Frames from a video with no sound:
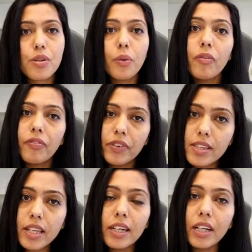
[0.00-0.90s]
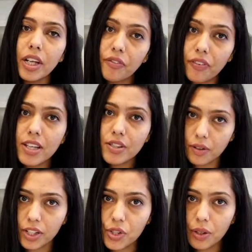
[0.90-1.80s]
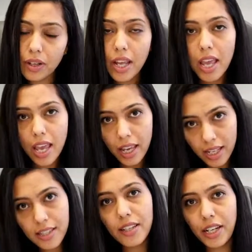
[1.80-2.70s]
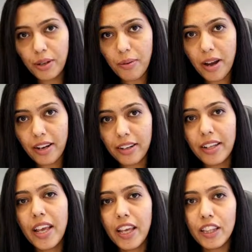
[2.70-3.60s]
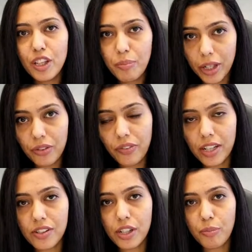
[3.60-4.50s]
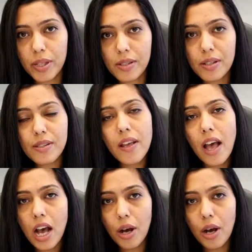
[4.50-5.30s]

So physical infrastructure is required in the manufacturing business.